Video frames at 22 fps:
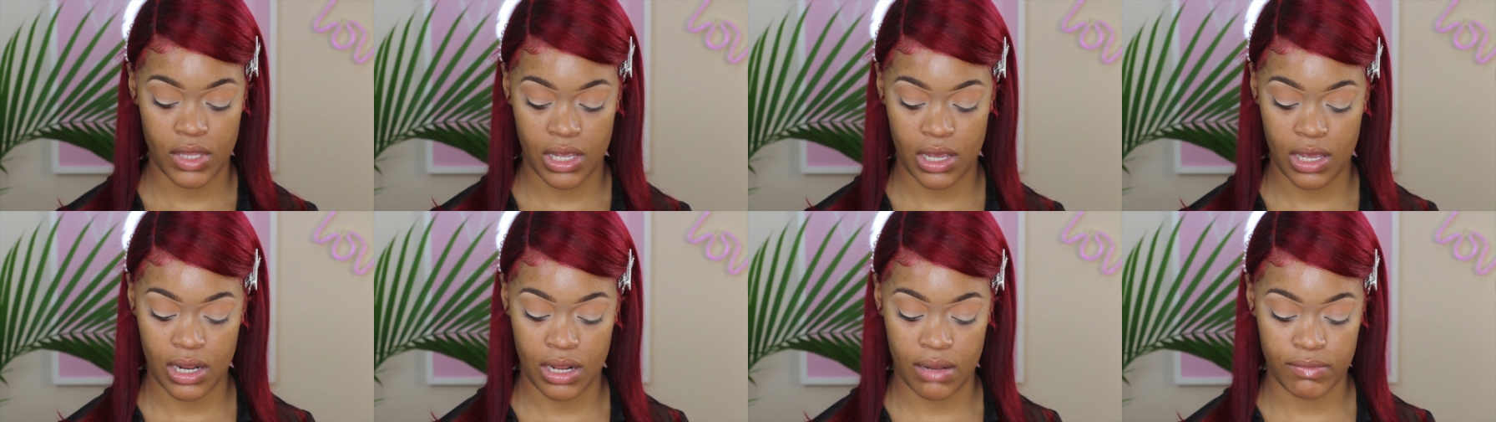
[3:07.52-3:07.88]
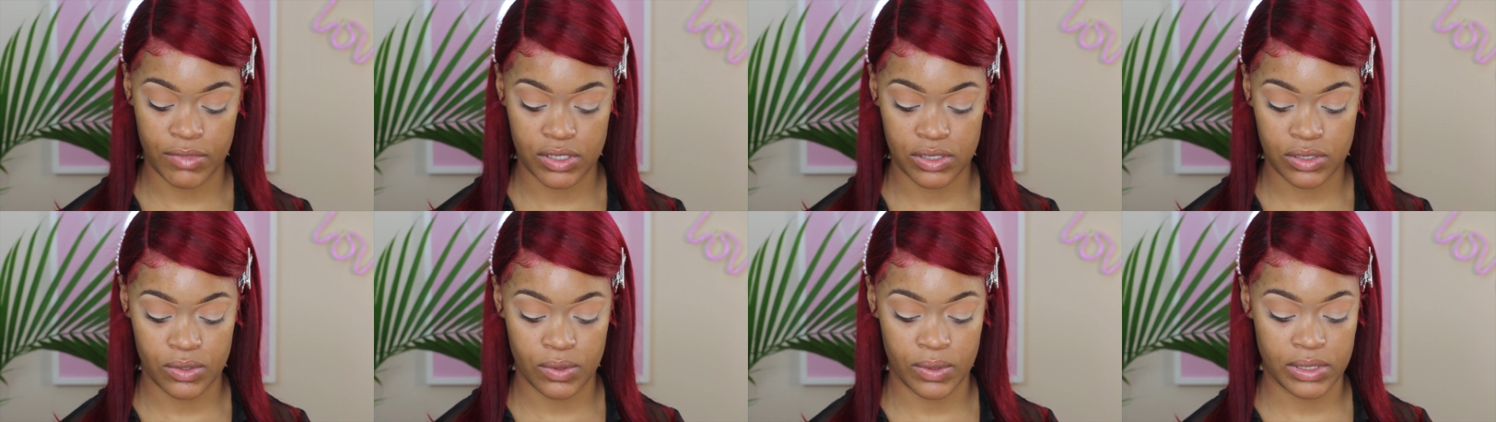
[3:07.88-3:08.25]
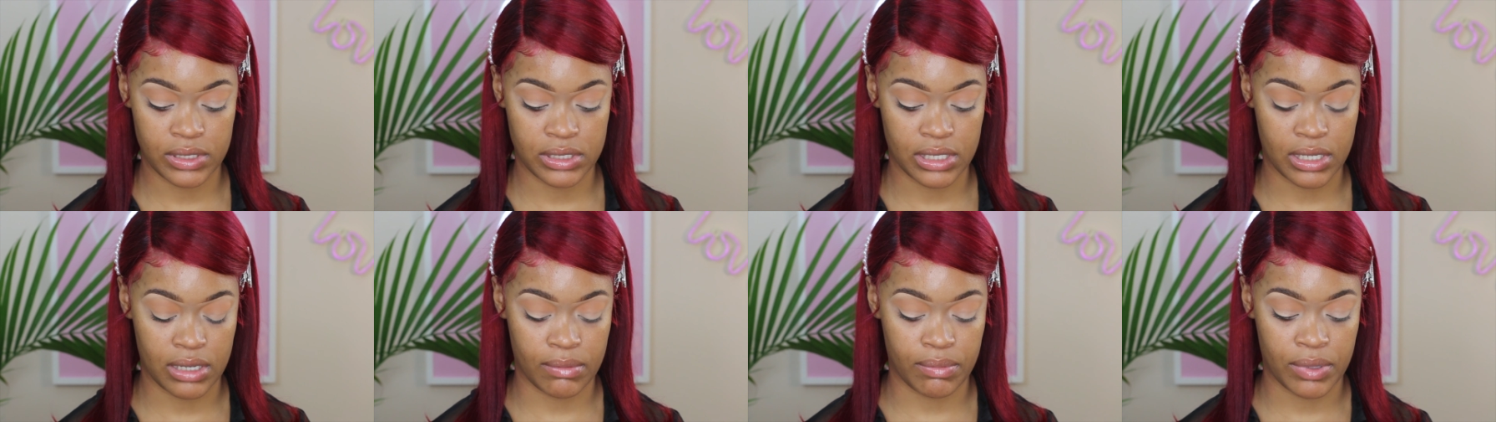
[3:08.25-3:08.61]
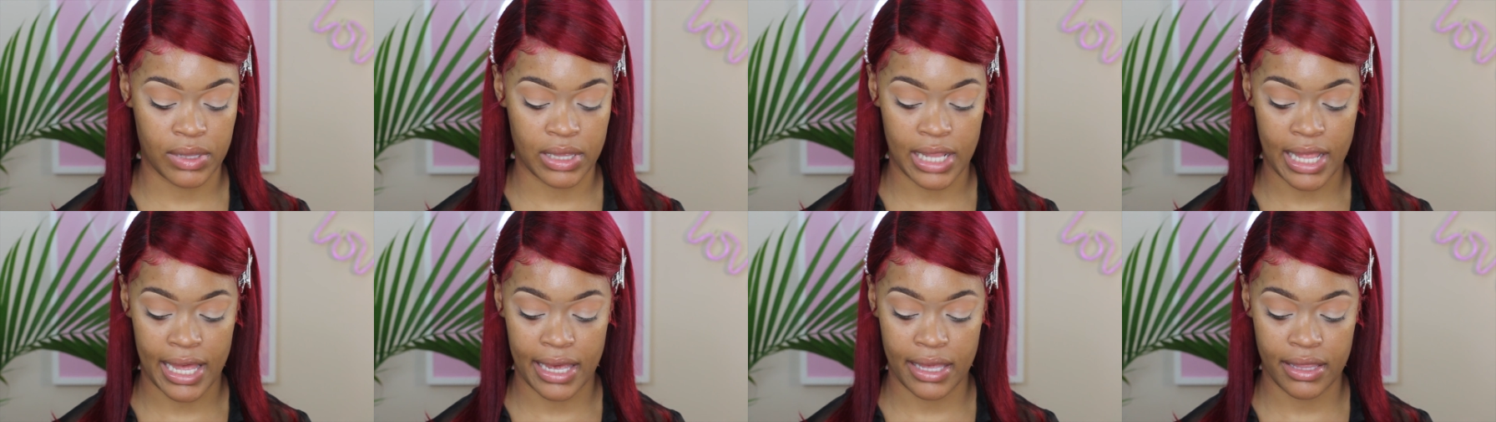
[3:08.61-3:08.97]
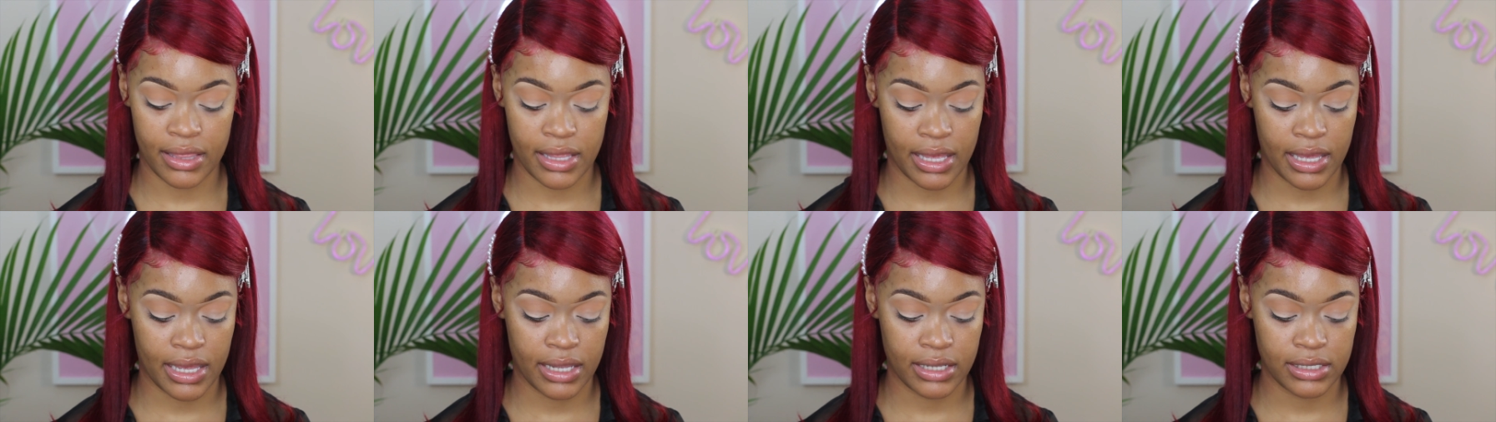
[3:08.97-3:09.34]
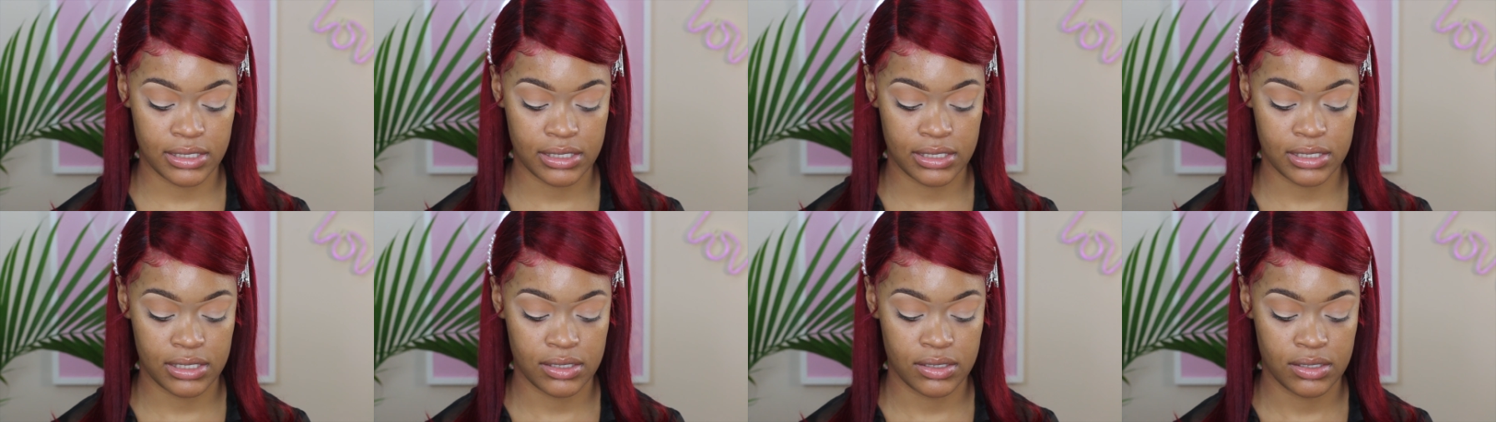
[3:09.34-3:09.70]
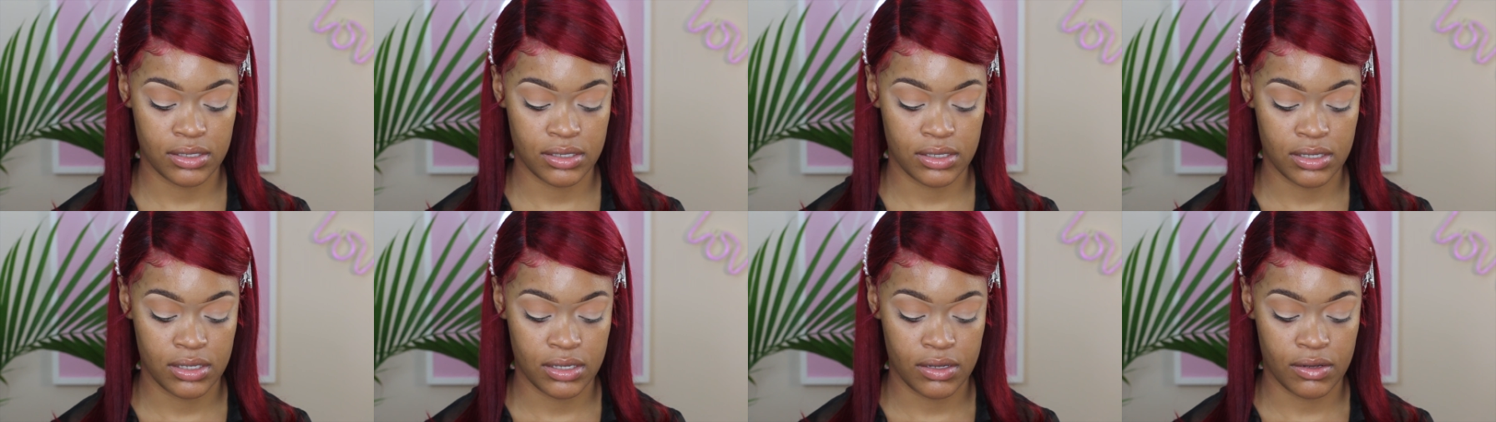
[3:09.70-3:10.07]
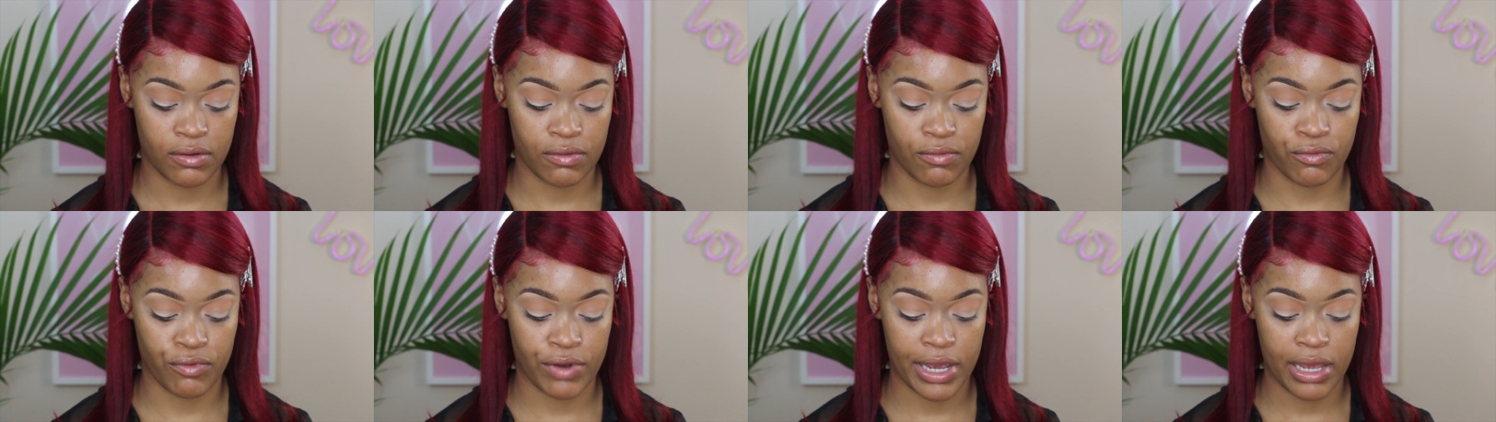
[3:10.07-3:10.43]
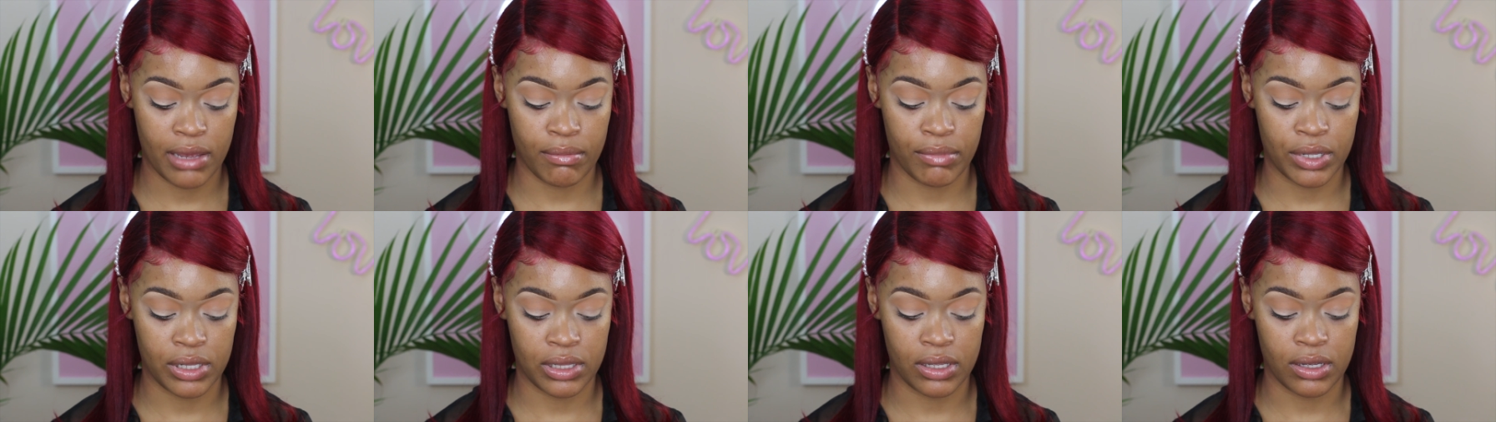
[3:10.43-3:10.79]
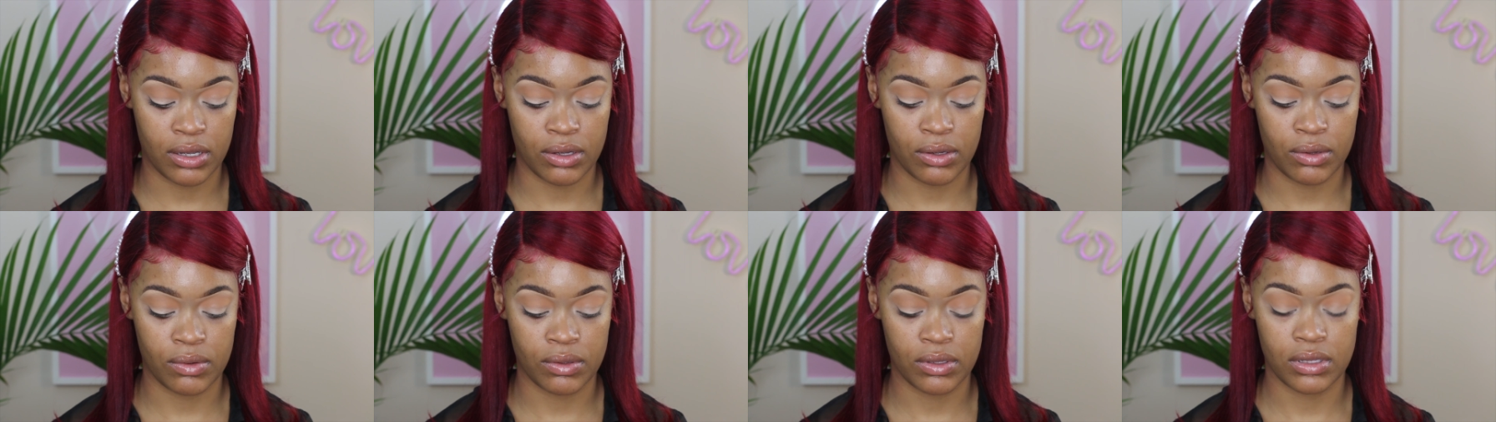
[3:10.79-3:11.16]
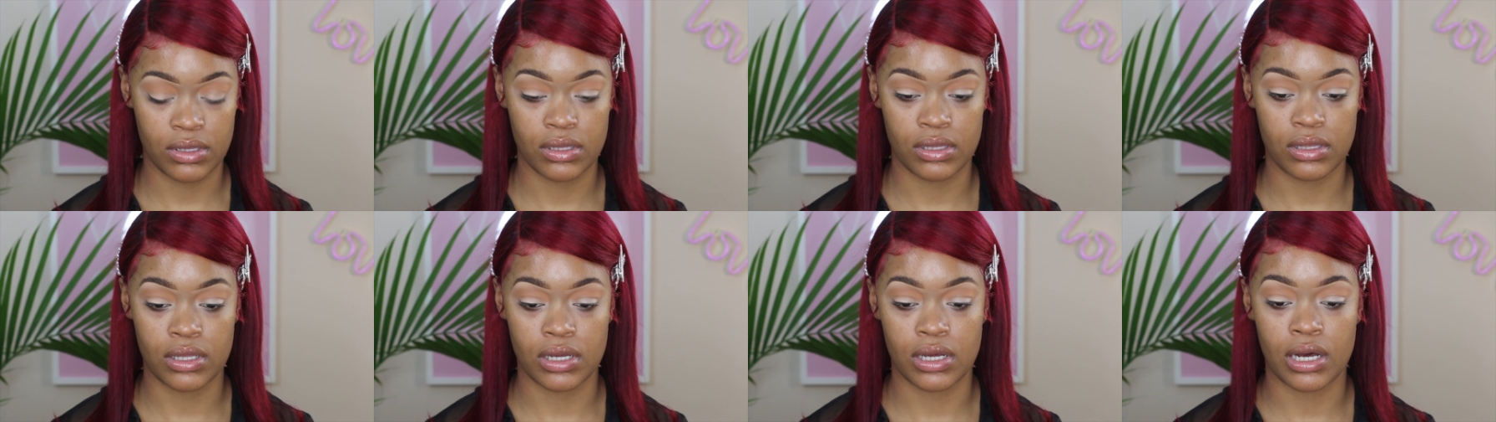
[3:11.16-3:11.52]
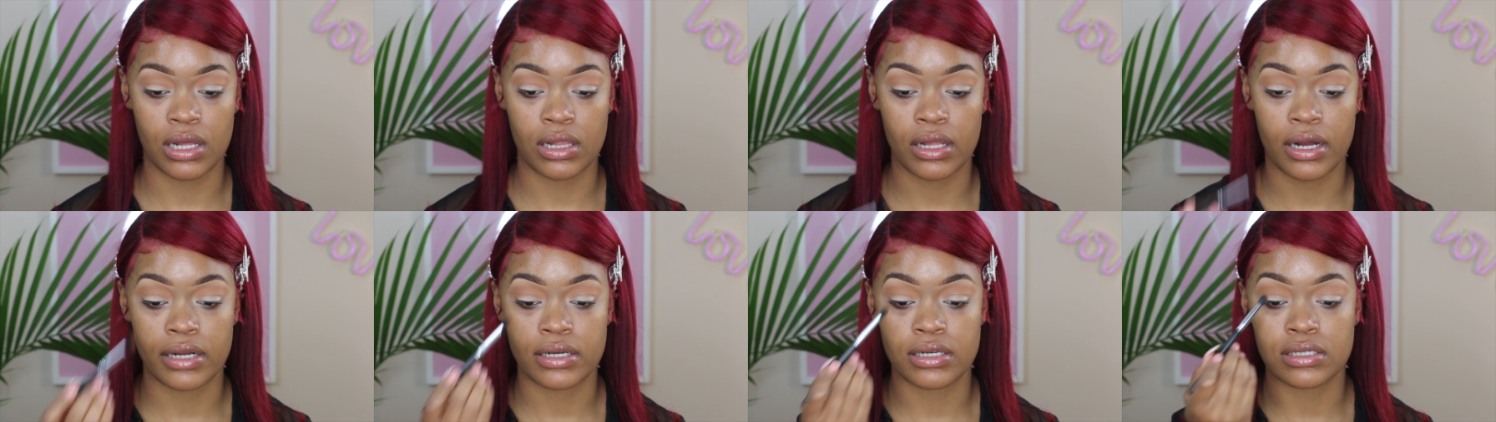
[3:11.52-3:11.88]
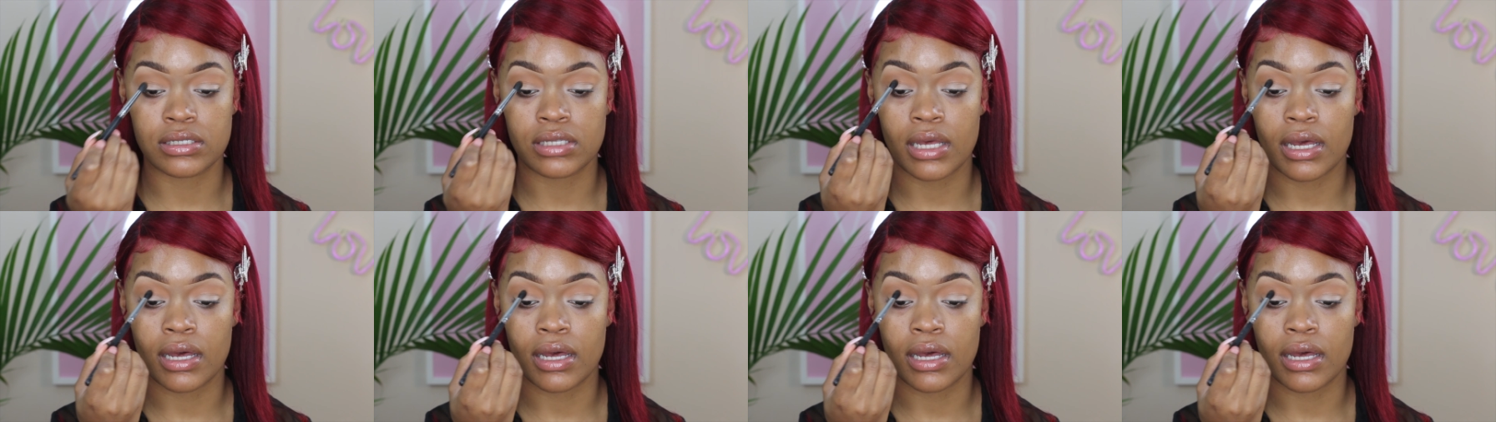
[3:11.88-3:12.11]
And I'm just going to apply that right below the color I just